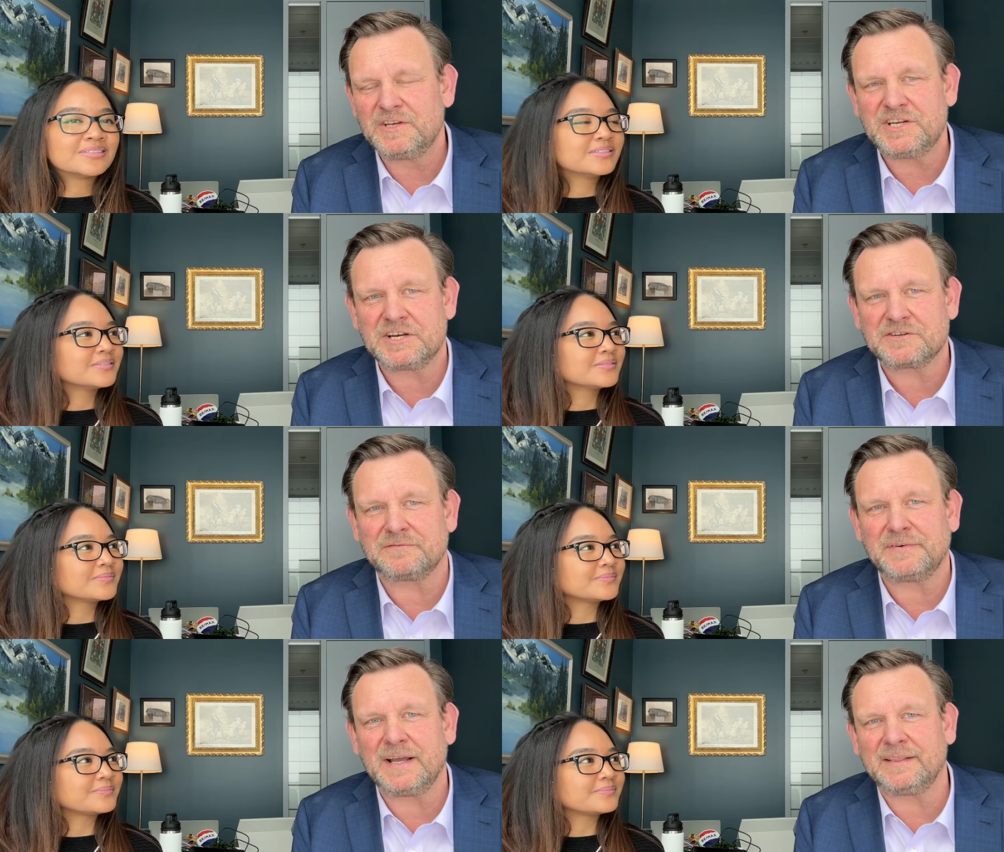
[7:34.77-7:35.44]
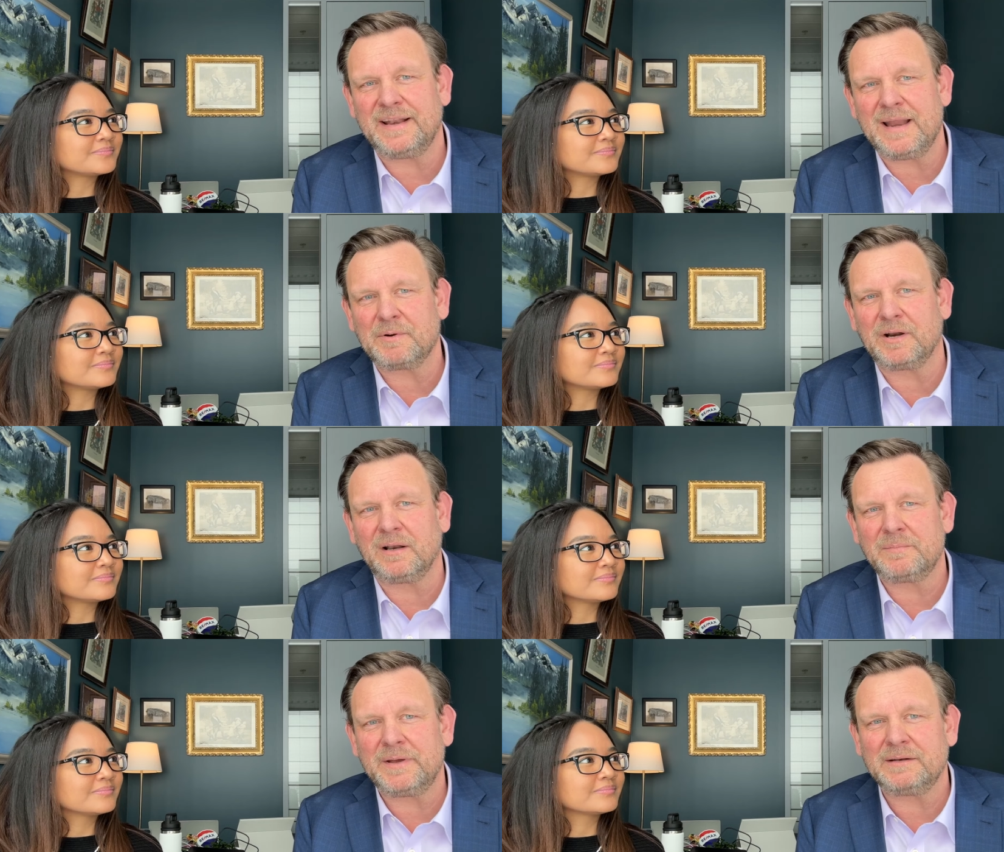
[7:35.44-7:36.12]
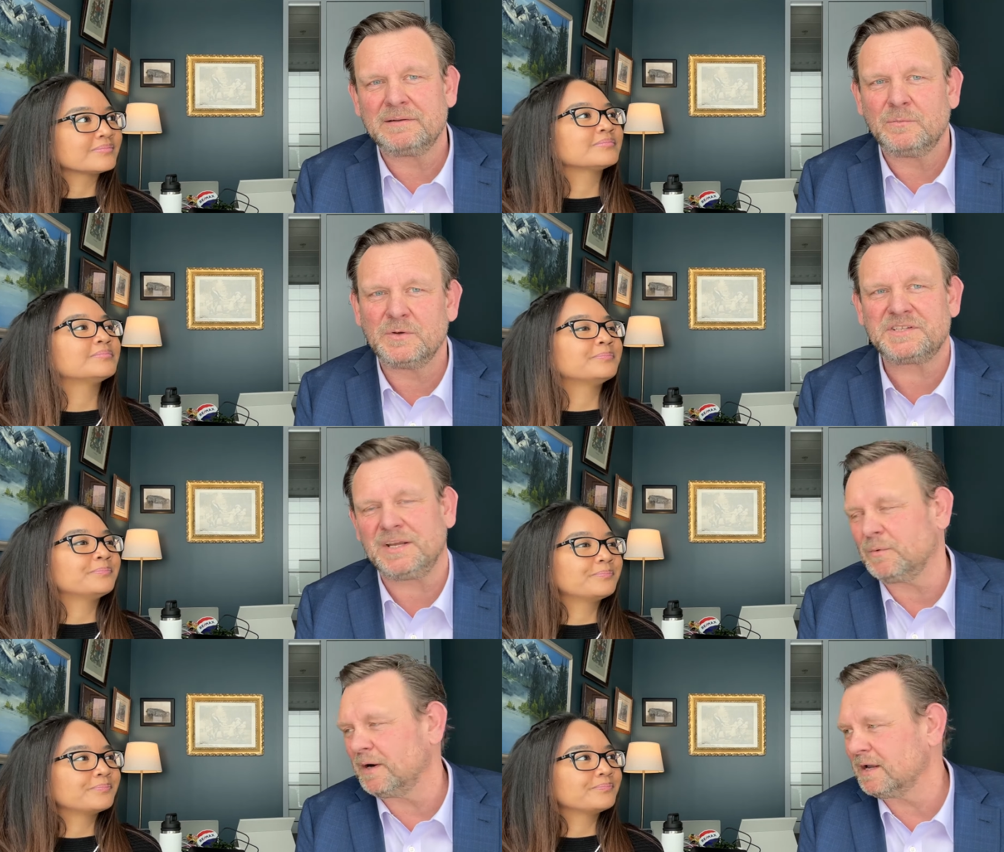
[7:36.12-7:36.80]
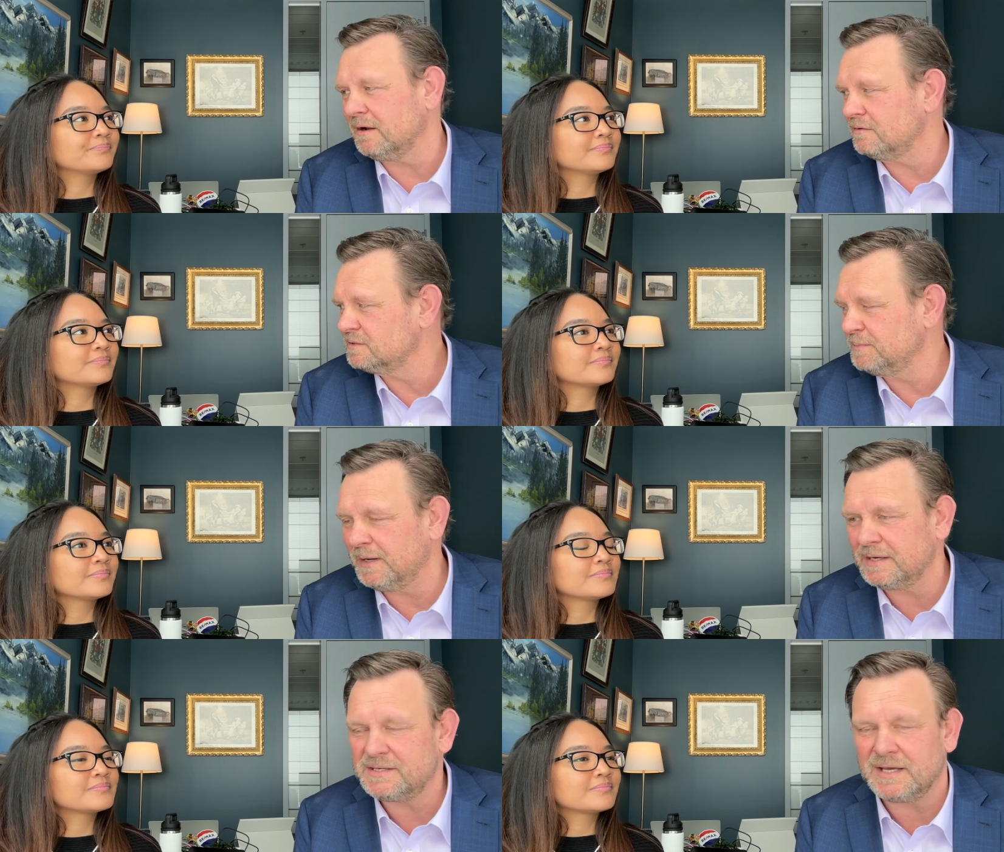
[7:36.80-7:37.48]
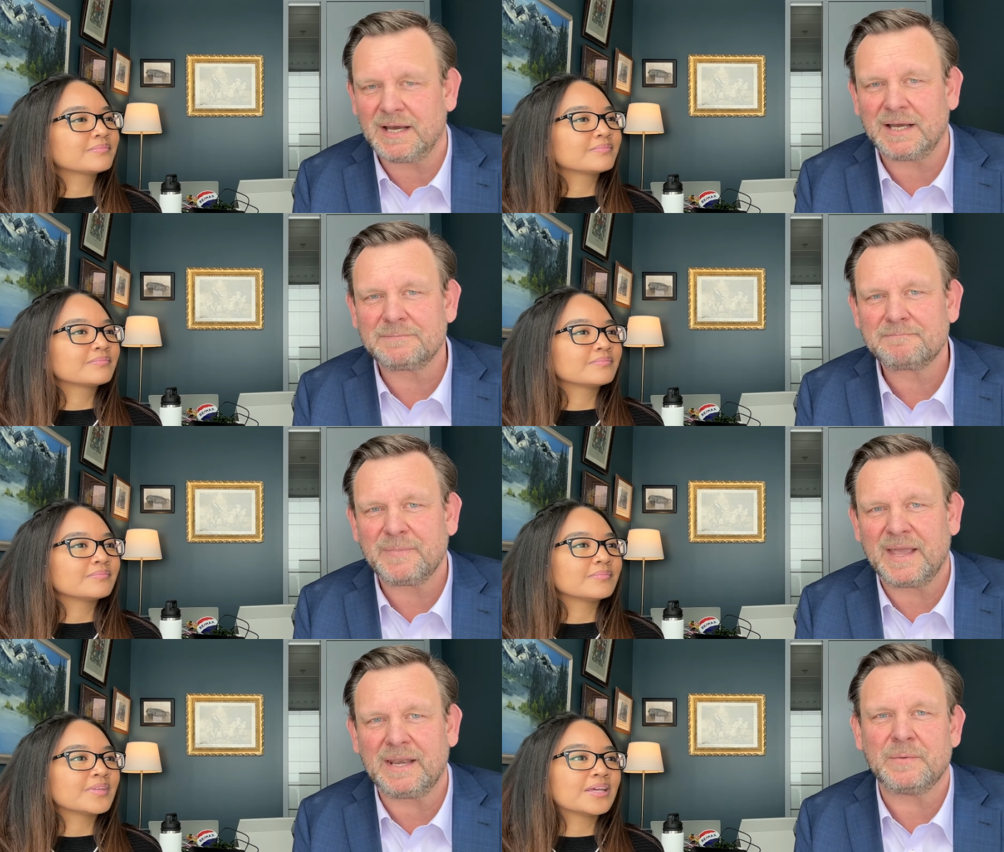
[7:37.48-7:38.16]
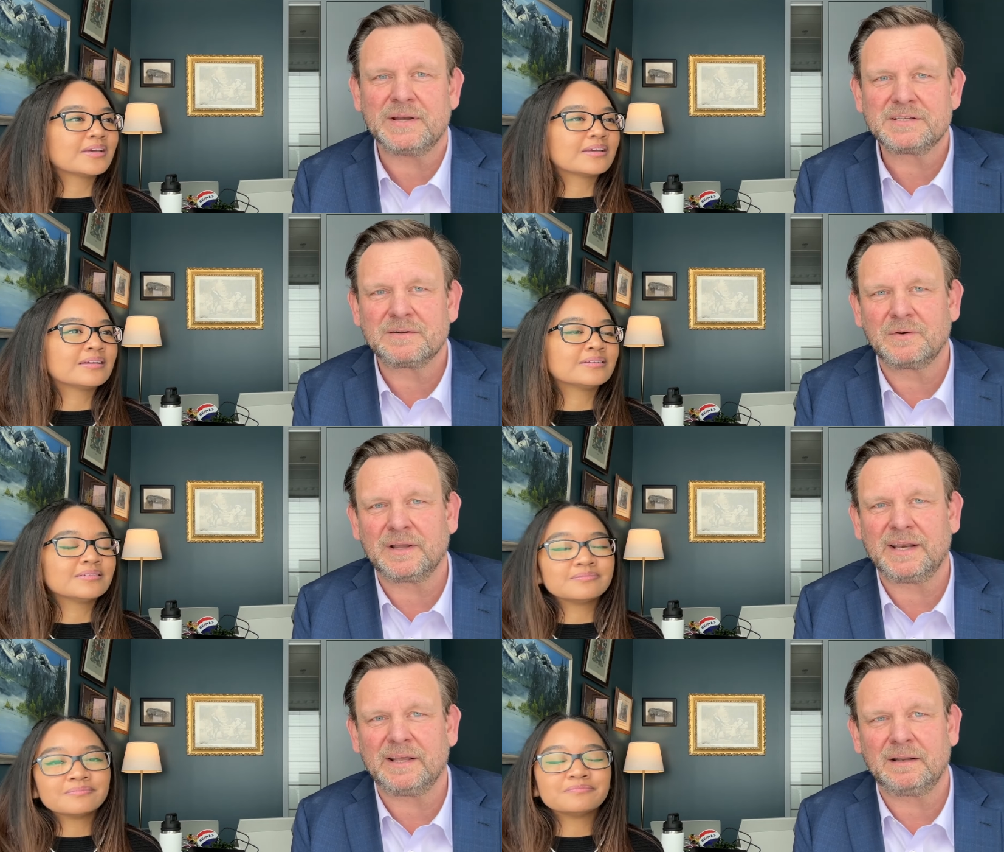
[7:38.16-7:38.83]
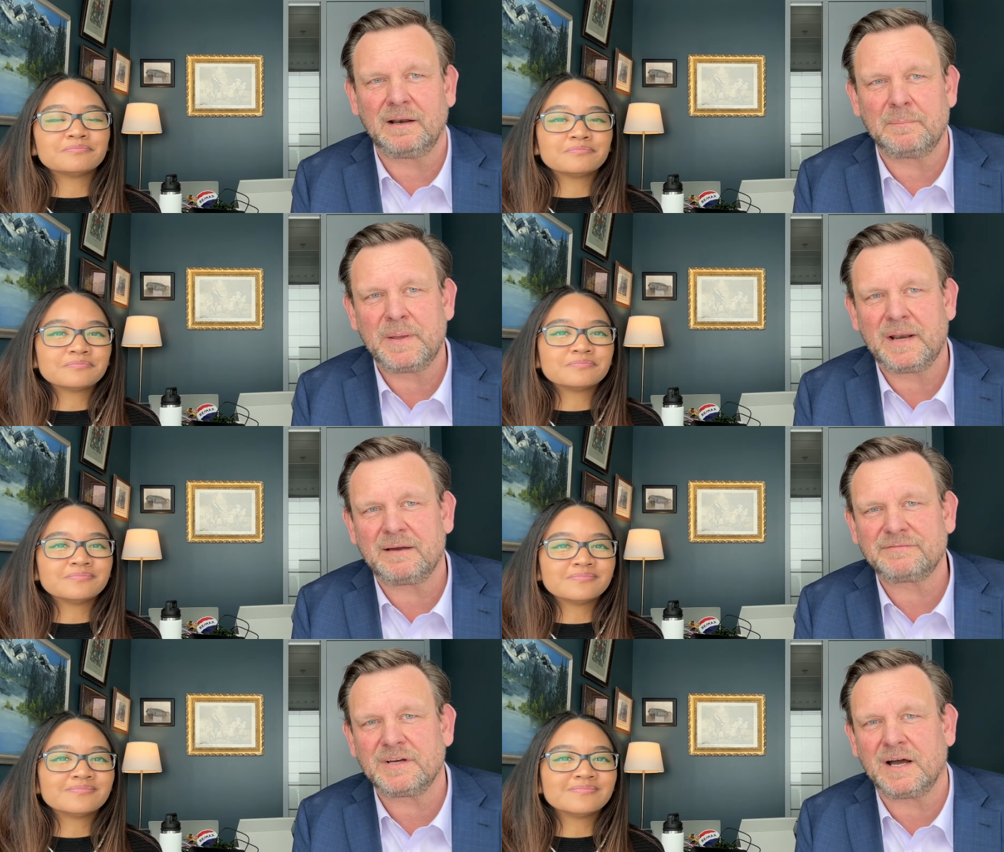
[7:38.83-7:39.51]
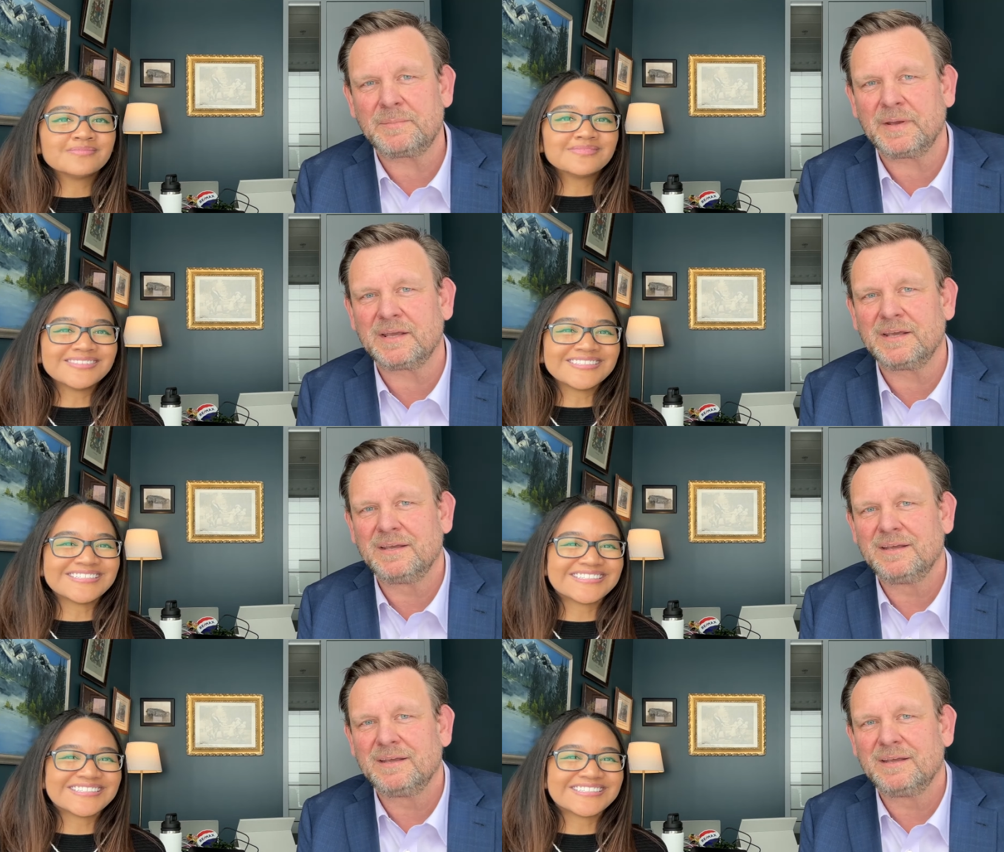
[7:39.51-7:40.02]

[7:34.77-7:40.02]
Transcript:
Speaker 1: gentrifying the neighborhood a little bit. We'll see where it goes. But anyways, getting a little bit off topic.